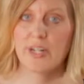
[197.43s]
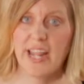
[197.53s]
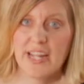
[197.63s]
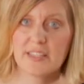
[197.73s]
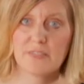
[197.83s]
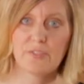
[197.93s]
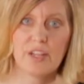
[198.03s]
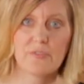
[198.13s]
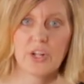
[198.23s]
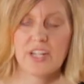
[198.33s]
to enhance the
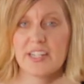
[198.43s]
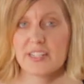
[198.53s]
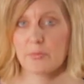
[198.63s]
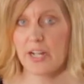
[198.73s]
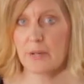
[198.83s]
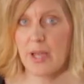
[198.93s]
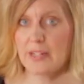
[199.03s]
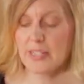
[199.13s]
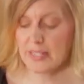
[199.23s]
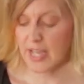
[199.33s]
flavor, it is
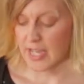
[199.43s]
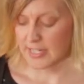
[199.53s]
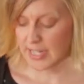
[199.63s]
recommended